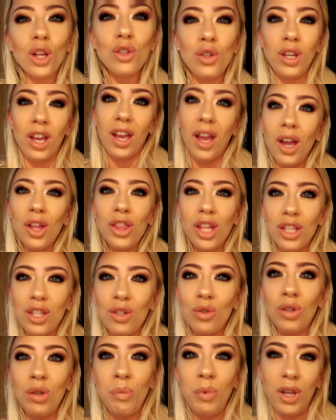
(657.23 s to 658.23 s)
So yeah, this
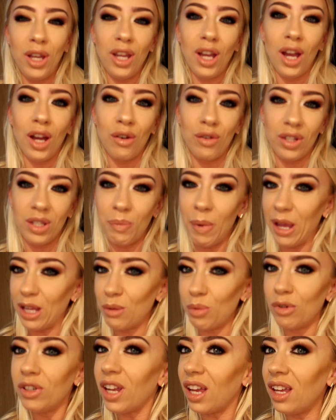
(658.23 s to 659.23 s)
is going to be a
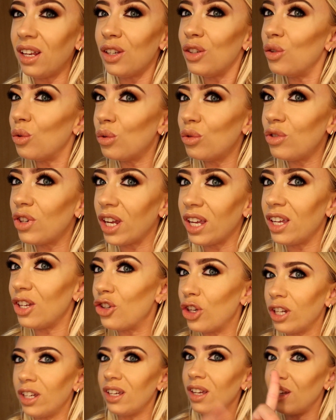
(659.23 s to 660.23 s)
respectable night. No
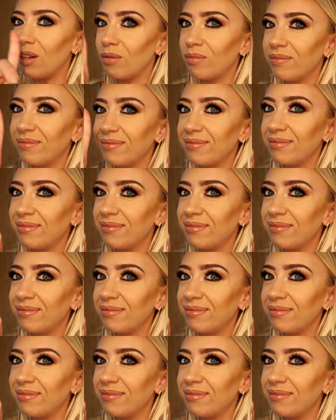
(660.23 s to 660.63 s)
drinky drinky.